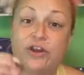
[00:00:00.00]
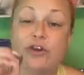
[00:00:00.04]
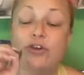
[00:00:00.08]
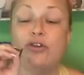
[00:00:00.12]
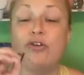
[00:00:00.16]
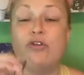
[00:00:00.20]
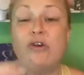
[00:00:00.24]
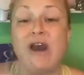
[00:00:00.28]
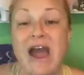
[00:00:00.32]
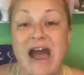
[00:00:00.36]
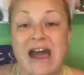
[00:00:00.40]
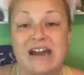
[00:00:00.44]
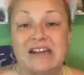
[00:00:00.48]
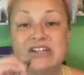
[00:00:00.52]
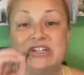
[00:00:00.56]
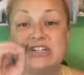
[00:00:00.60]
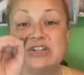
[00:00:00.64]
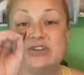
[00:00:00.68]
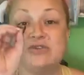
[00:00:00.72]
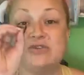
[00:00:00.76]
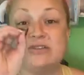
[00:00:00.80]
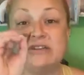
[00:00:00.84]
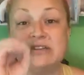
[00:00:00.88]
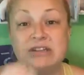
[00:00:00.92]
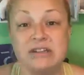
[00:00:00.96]

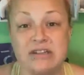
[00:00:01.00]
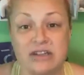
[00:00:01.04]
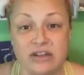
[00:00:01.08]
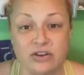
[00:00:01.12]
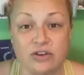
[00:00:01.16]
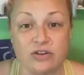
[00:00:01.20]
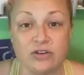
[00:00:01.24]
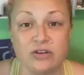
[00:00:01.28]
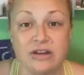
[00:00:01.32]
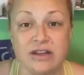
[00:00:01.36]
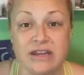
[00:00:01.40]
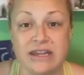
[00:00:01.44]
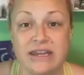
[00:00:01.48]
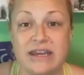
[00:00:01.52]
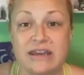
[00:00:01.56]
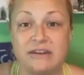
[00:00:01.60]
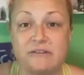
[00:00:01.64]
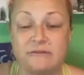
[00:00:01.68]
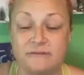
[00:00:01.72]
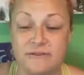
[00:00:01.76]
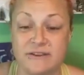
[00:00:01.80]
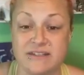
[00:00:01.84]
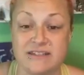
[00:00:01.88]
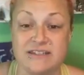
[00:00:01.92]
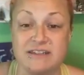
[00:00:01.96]
gratitude literally
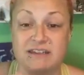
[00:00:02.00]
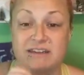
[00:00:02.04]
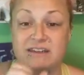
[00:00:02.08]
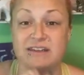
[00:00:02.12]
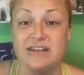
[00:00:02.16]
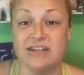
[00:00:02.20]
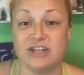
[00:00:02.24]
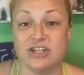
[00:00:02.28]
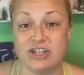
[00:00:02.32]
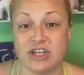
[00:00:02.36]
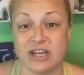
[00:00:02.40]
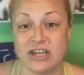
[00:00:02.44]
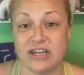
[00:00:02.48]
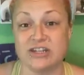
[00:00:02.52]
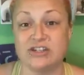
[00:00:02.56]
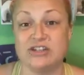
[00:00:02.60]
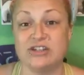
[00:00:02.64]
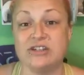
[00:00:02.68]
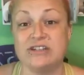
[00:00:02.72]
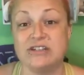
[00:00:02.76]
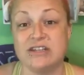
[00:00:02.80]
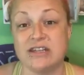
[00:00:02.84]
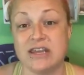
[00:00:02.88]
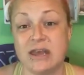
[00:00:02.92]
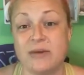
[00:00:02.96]
and physically
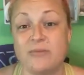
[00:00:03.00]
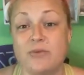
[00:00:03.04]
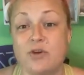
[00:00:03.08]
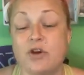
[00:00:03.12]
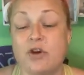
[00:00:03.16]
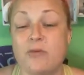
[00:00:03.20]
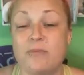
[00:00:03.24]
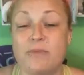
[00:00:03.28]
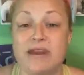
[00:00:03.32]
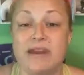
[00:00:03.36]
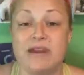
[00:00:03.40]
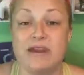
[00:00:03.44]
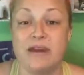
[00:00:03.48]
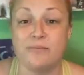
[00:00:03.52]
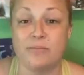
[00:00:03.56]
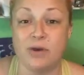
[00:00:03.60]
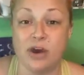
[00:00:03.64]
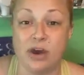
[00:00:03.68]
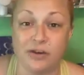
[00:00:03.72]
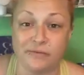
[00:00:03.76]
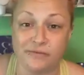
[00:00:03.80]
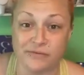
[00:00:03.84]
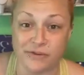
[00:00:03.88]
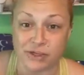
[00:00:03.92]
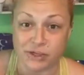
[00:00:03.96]
changes the chemical makeup
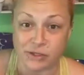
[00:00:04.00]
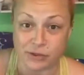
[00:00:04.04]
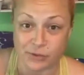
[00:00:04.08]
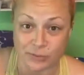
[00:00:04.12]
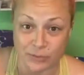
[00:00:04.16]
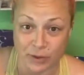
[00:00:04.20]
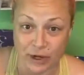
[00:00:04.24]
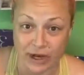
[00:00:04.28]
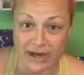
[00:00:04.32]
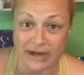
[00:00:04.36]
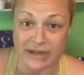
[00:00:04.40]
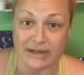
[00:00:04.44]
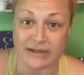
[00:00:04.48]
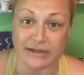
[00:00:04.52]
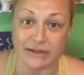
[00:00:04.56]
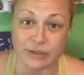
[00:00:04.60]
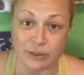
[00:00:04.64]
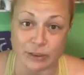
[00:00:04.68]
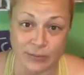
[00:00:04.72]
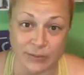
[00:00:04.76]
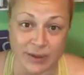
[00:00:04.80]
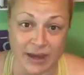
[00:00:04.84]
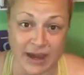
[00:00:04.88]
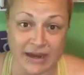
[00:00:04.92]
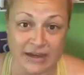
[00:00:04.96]
of your brain and
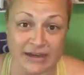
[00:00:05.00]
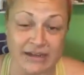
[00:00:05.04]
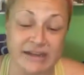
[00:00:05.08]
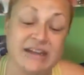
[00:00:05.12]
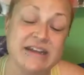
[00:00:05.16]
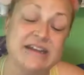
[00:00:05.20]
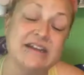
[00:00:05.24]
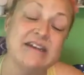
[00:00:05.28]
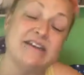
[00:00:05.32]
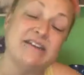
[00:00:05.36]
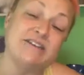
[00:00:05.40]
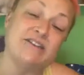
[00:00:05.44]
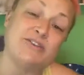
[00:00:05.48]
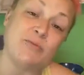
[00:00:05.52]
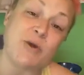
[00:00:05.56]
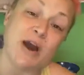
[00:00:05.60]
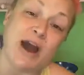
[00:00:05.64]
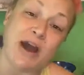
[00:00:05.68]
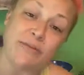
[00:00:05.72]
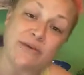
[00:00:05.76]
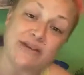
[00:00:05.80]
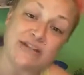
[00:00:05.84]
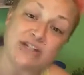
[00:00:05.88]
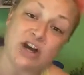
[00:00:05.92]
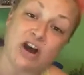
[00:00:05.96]
your body. That's
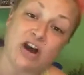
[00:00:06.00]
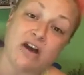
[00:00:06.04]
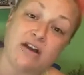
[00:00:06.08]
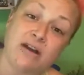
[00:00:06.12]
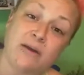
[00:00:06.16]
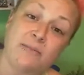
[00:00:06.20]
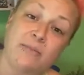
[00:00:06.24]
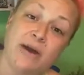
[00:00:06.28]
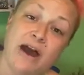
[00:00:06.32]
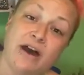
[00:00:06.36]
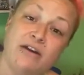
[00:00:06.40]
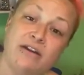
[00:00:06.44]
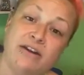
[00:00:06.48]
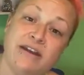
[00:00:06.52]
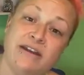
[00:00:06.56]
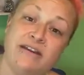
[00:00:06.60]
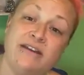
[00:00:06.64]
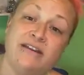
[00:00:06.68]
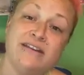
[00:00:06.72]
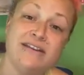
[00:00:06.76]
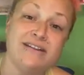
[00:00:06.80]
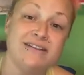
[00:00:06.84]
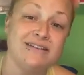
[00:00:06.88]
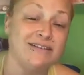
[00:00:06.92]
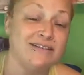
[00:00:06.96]
why we talk about
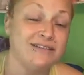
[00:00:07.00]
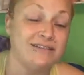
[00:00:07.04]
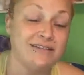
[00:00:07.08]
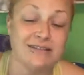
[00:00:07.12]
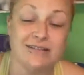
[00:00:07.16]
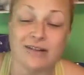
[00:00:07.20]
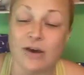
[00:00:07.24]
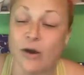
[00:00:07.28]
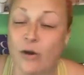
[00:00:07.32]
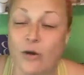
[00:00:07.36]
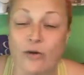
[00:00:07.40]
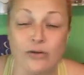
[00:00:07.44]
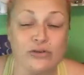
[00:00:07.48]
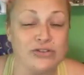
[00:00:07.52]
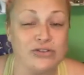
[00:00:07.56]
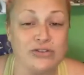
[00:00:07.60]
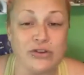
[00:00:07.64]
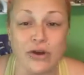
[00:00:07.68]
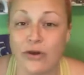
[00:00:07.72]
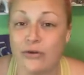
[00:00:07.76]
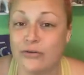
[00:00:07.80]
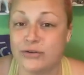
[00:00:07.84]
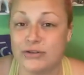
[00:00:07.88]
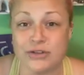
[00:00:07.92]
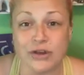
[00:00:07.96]
it so
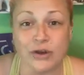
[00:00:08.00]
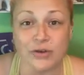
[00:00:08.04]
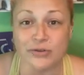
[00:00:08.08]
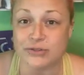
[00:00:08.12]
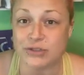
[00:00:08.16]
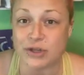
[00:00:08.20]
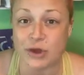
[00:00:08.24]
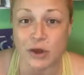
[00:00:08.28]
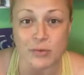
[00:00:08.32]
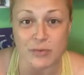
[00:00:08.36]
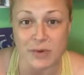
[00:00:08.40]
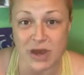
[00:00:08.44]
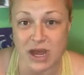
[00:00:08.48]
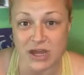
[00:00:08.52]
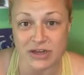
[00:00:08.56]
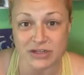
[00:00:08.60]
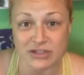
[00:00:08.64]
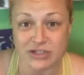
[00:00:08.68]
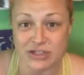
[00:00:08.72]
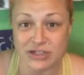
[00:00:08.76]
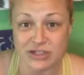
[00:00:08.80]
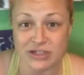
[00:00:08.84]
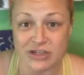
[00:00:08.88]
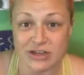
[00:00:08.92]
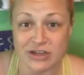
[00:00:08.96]

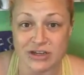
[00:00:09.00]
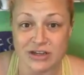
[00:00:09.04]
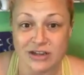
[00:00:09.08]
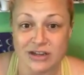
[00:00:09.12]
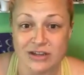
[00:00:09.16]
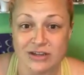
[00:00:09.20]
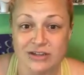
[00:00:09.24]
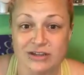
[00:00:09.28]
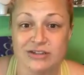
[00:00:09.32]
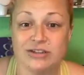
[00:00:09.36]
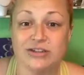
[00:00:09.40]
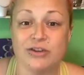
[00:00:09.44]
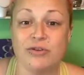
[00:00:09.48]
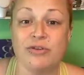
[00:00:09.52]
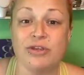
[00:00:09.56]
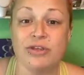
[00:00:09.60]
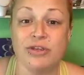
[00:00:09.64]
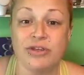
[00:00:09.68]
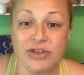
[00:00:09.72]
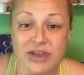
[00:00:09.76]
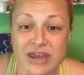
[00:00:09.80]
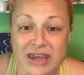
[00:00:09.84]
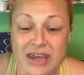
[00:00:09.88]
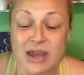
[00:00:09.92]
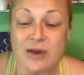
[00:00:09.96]
much. So
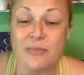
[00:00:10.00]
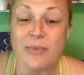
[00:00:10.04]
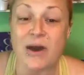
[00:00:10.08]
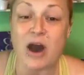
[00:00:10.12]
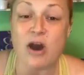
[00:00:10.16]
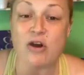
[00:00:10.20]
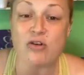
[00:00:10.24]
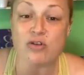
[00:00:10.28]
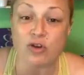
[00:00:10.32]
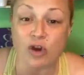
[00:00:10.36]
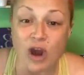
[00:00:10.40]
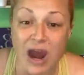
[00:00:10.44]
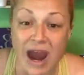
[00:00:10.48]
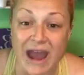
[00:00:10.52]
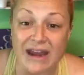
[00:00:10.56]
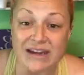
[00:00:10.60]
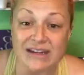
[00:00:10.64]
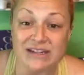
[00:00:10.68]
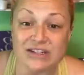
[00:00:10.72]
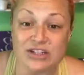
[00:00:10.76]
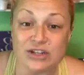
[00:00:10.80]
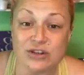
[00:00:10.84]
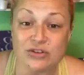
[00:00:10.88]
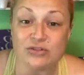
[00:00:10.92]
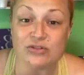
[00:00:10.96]
think about
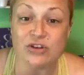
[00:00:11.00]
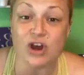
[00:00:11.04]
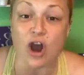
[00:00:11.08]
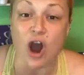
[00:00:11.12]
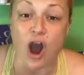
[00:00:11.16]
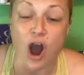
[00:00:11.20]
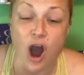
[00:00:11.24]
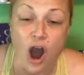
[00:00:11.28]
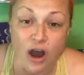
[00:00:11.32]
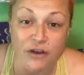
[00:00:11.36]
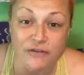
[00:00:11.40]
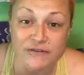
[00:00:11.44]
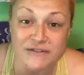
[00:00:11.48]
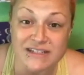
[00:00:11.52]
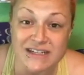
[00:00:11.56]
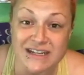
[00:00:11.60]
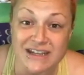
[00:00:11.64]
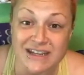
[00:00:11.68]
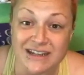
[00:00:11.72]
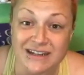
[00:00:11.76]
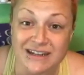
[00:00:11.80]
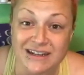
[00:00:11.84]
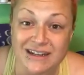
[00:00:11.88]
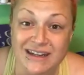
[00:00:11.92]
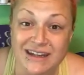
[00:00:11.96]
gratitude
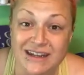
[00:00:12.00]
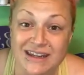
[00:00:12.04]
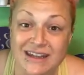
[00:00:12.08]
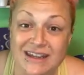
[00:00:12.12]
often